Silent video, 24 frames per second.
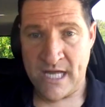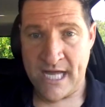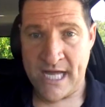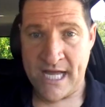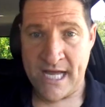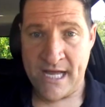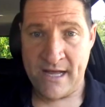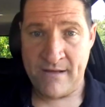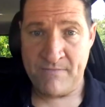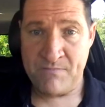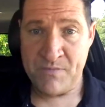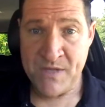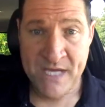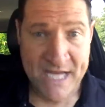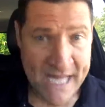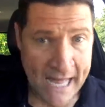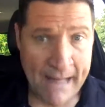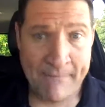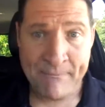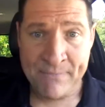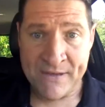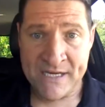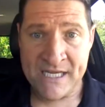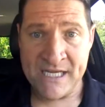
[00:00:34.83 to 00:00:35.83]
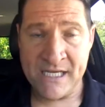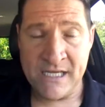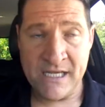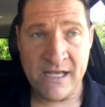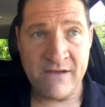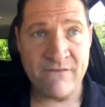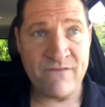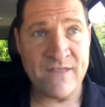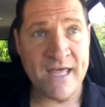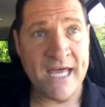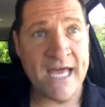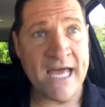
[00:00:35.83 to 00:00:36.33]
uh, the company
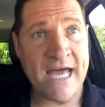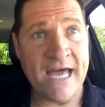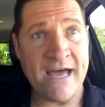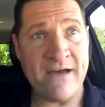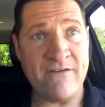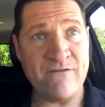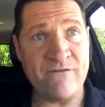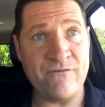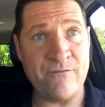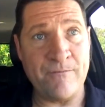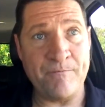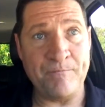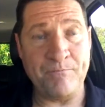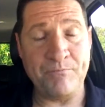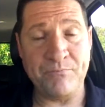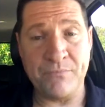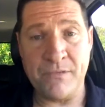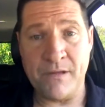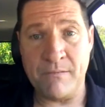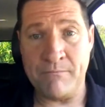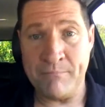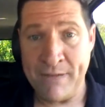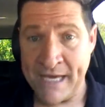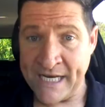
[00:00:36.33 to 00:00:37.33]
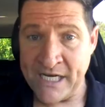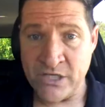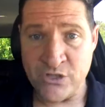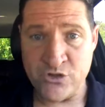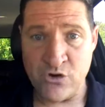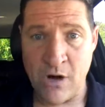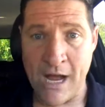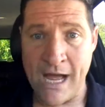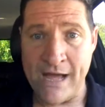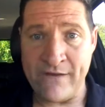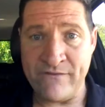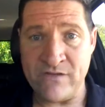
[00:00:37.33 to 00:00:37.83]
if they have better
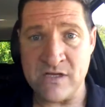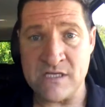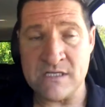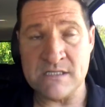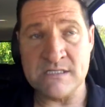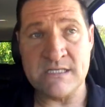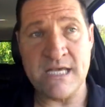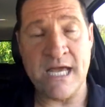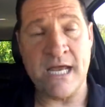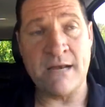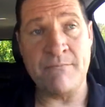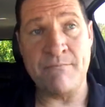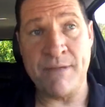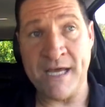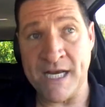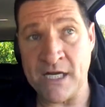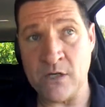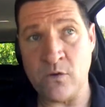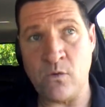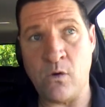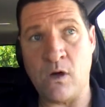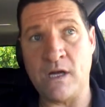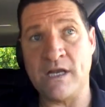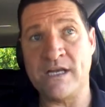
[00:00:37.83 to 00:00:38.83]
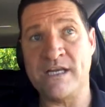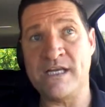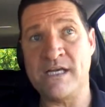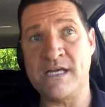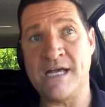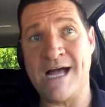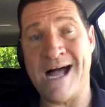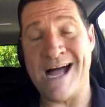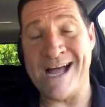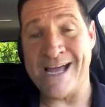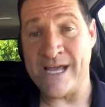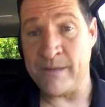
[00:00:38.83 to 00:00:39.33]
drivers and better
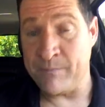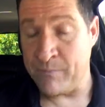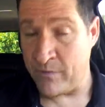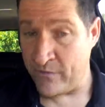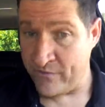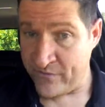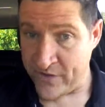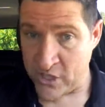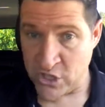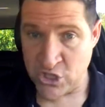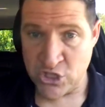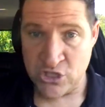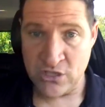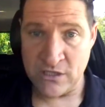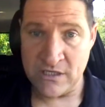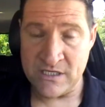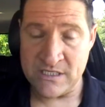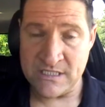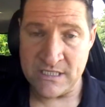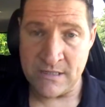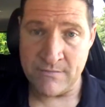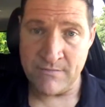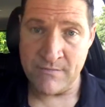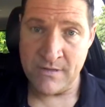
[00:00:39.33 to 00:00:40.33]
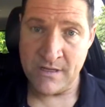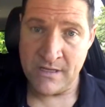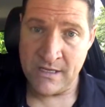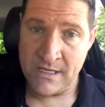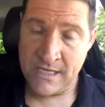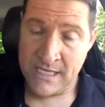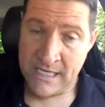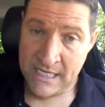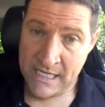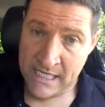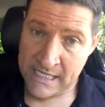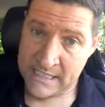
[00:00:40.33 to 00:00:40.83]
quality, higher professionalism,
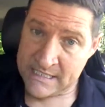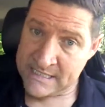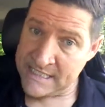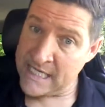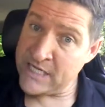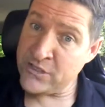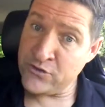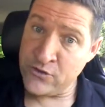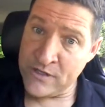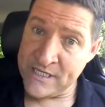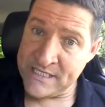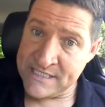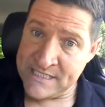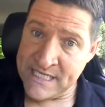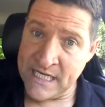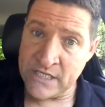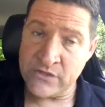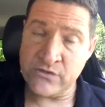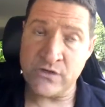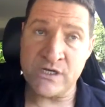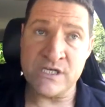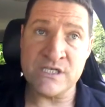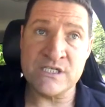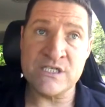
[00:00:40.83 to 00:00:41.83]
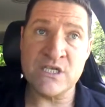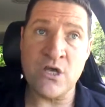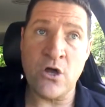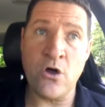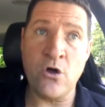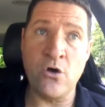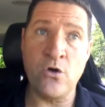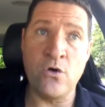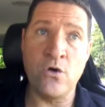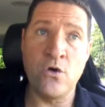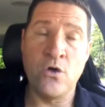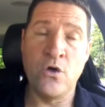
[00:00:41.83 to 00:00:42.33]
etc., etc.
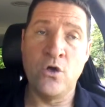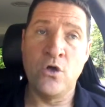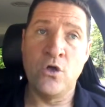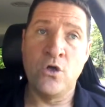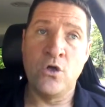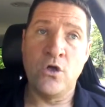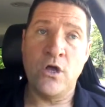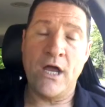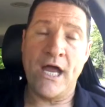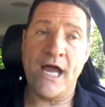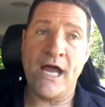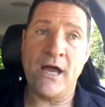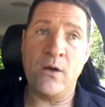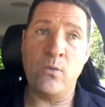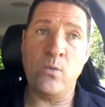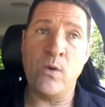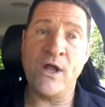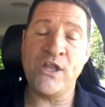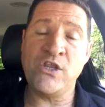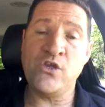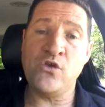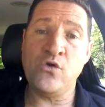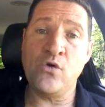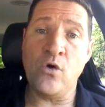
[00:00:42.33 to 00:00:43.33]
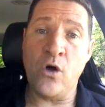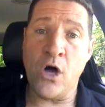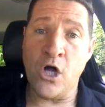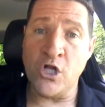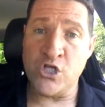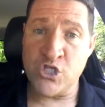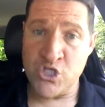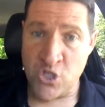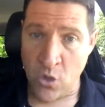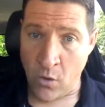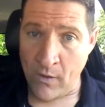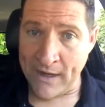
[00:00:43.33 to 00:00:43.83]
So uh, when you
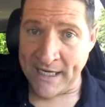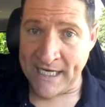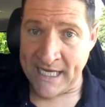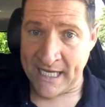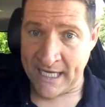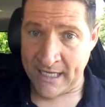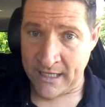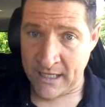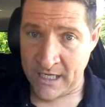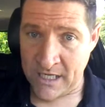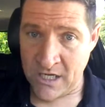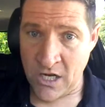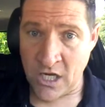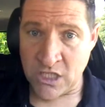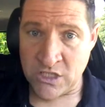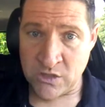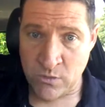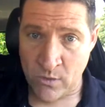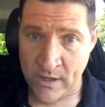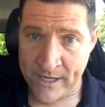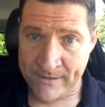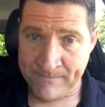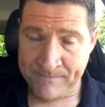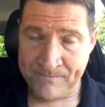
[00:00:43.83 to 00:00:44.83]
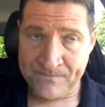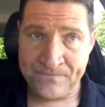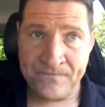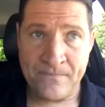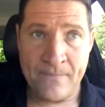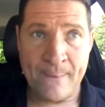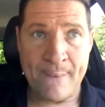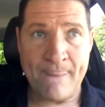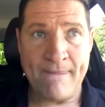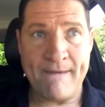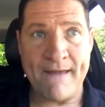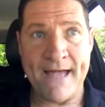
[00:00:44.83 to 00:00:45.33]
are joining in Ottawa,
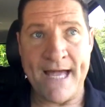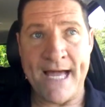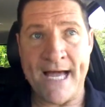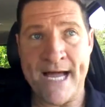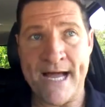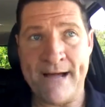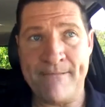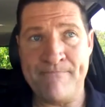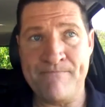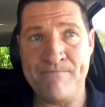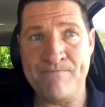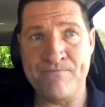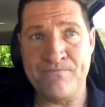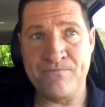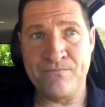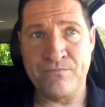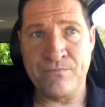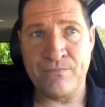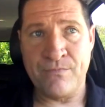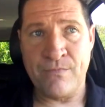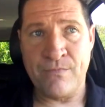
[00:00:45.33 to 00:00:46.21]
um,